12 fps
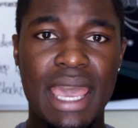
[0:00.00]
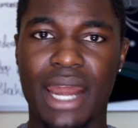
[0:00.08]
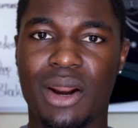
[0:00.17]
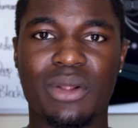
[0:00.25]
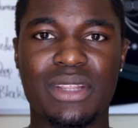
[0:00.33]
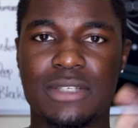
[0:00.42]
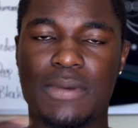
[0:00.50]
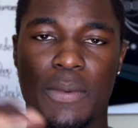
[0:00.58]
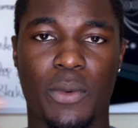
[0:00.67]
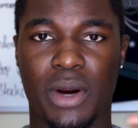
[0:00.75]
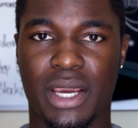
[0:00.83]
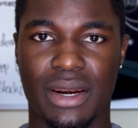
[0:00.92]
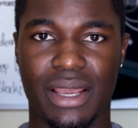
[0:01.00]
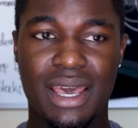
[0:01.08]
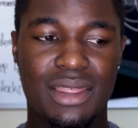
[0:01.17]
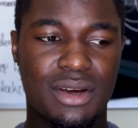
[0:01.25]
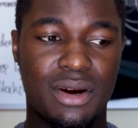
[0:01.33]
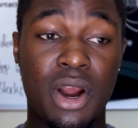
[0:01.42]
And all these people working
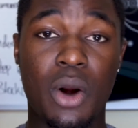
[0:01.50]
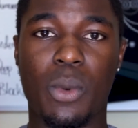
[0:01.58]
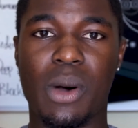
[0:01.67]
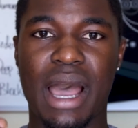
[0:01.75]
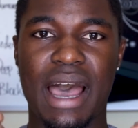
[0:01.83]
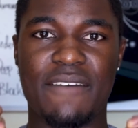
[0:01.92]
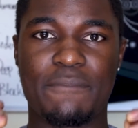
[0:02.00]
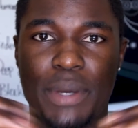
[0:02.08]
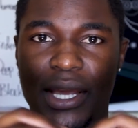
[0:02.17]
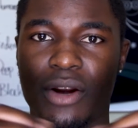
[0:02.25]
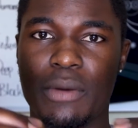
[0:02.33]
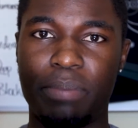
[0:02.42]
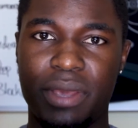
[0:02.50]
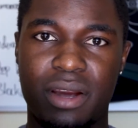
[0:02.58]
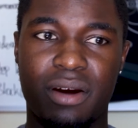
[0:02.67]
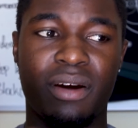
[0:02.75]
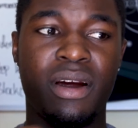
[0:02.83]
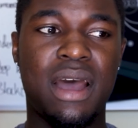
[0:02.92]
together will have
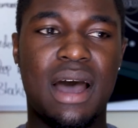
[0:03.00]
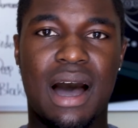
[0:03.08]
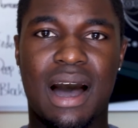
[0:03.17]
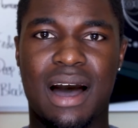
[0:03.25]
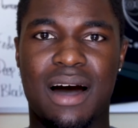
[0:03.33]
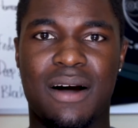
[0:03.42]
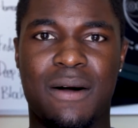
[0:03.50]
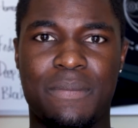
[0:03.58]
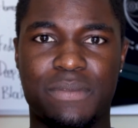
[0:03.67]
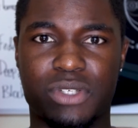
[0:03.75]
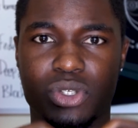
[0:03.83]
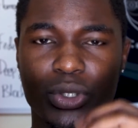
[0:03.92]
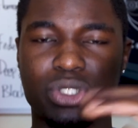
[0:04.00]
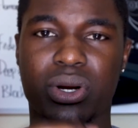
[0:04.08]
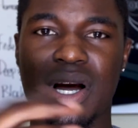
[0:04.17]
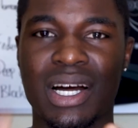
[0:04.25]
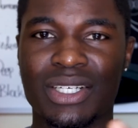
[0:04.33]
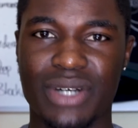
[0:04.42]
peer-to-peer social
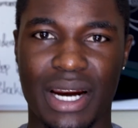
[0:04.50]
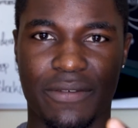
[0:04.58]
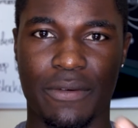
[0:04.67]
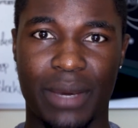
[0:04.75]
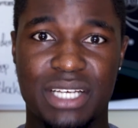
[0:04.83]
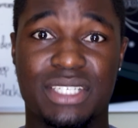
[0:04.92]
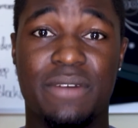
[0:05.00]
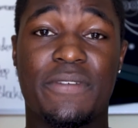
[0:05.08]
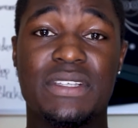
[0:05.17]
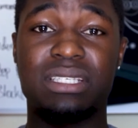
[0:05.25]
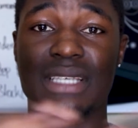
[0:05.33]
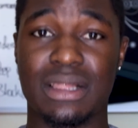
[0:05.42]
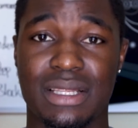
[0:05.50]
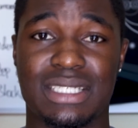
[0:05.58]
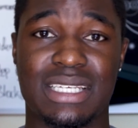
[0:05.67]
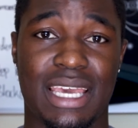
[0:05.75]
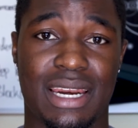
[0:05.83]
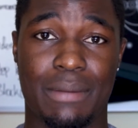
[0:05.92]
contract formation
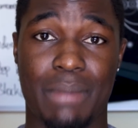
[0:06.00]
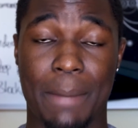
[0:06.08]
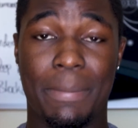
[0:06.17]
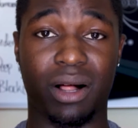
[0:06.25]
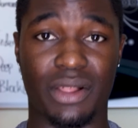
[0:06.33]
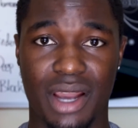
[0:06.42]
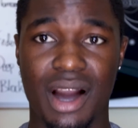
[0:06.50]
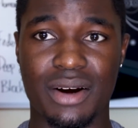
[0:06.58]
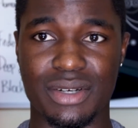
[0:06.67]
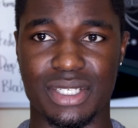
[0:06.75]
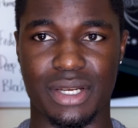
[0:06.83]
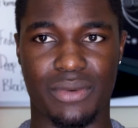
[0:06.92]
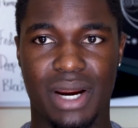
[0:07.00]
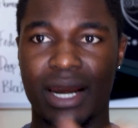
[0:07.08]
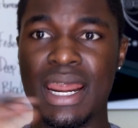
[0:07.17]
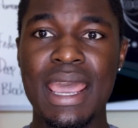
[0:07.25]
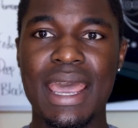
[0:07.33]
facilitated by polyocracy, right?